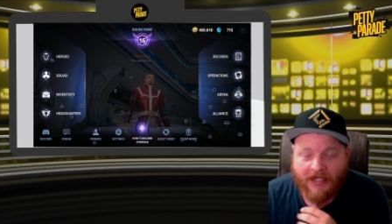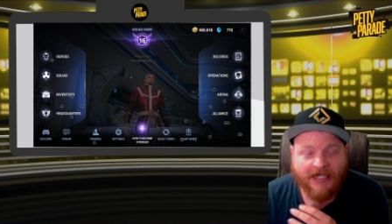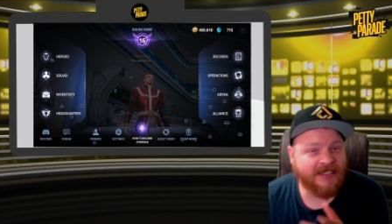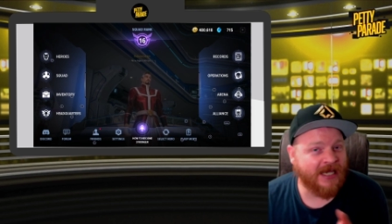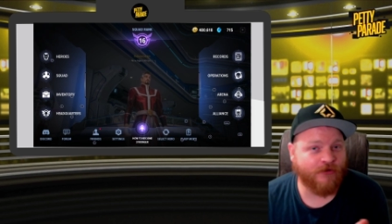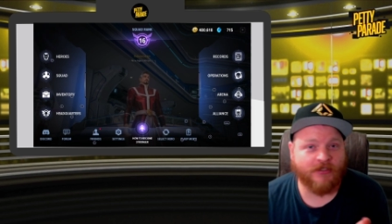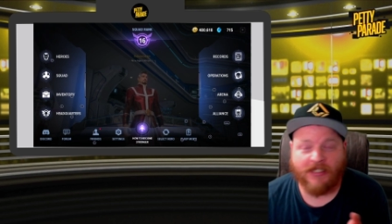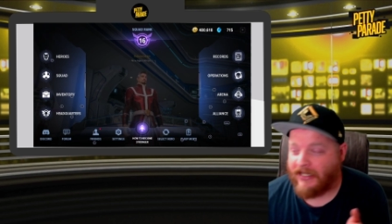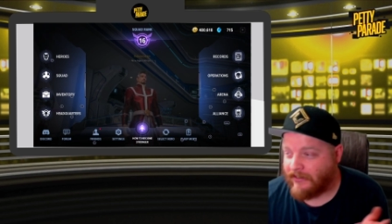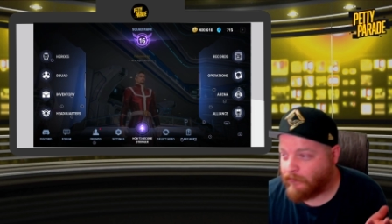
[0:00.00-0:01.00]
Sounds
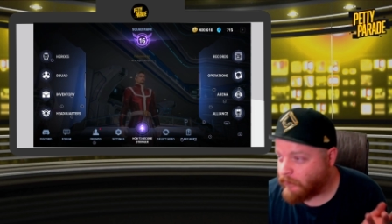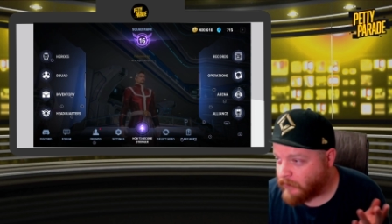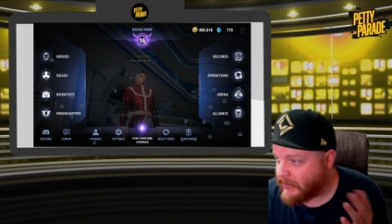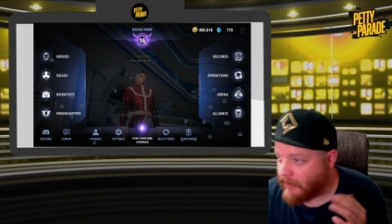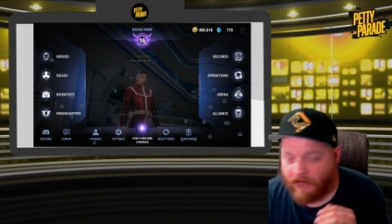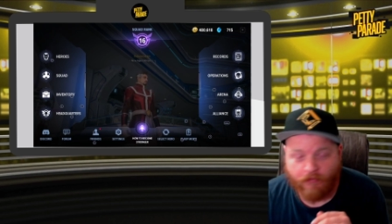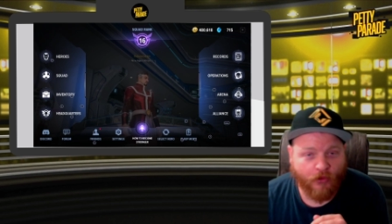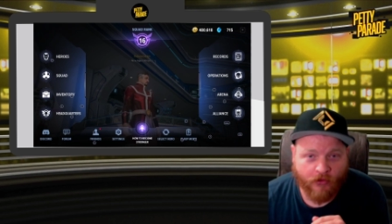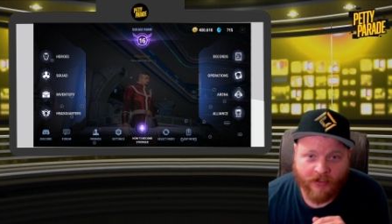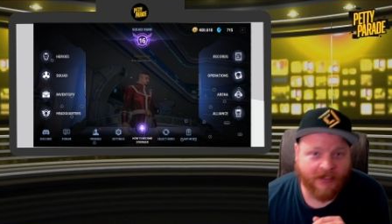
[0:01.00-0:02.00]
like something
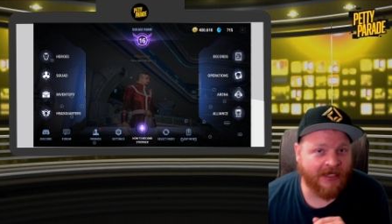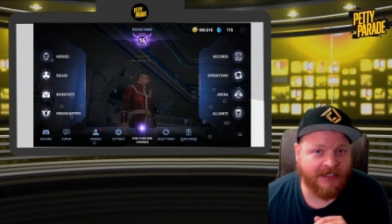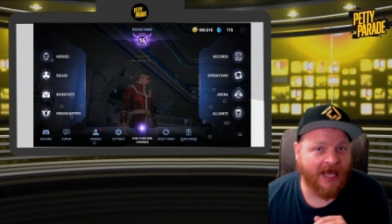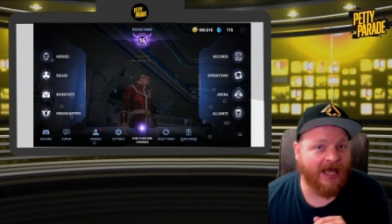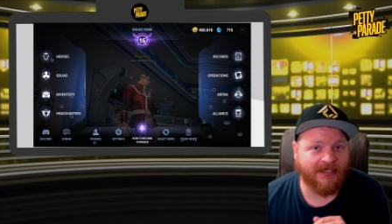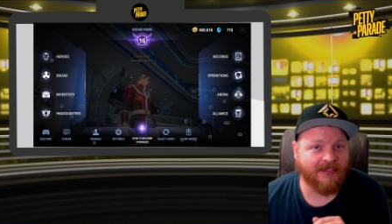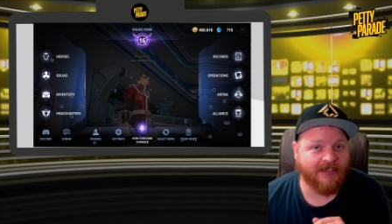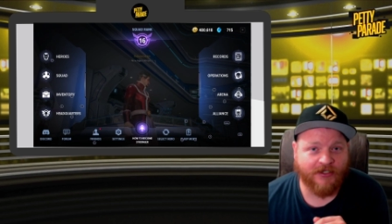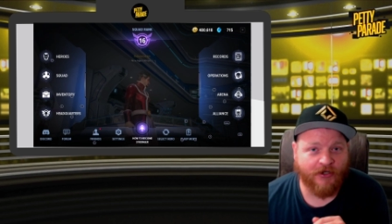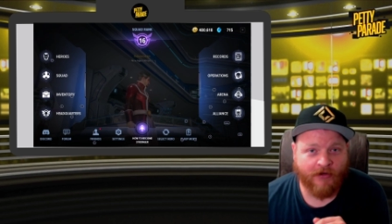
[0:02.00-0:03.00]
boring like
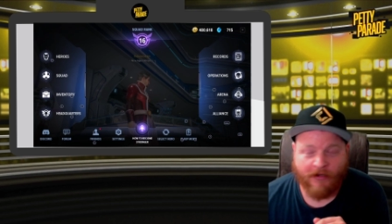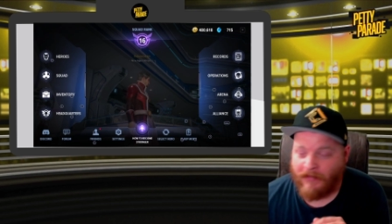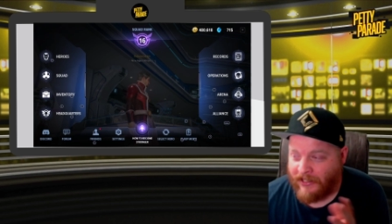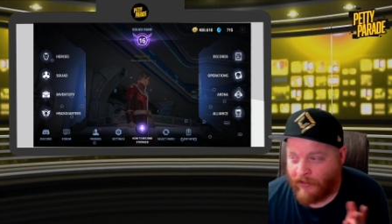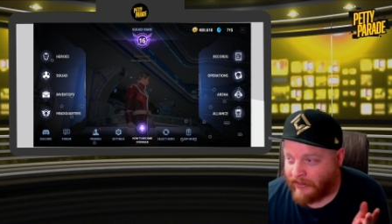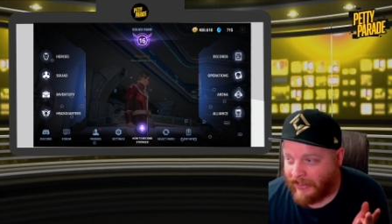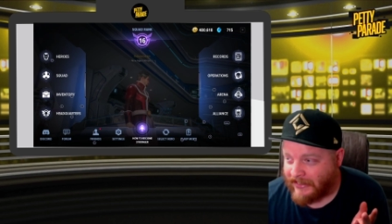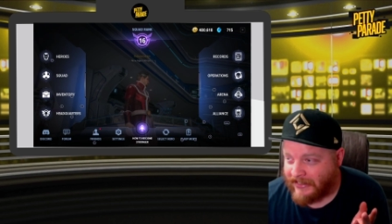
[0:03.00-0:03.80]
taxes. You know what I mean? No one likes